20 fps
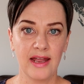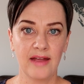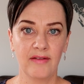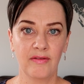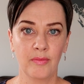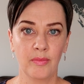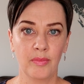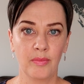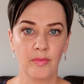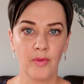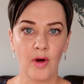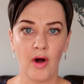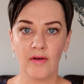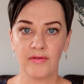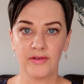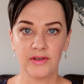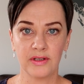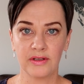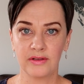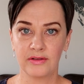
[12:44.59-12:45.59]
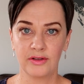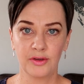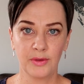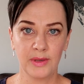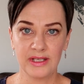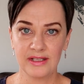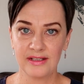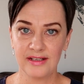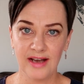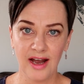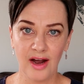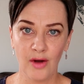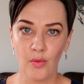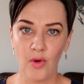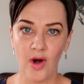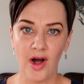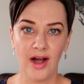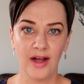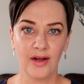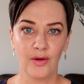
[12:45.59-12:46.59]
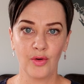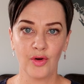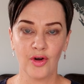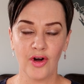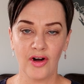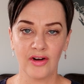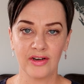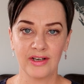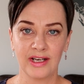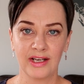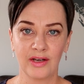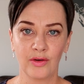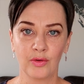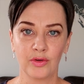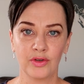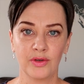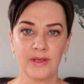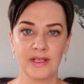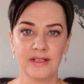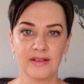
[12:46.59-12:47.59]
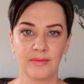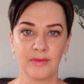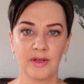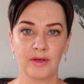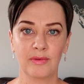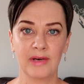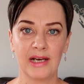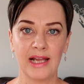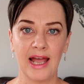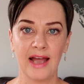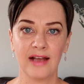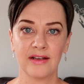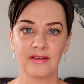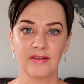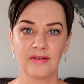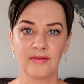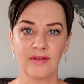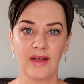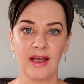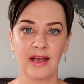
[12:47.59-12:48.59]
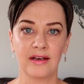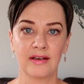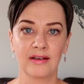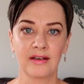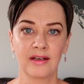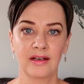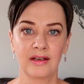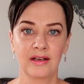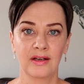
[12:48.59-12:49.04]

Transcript: even after doing DIY or gardening or doing something really active and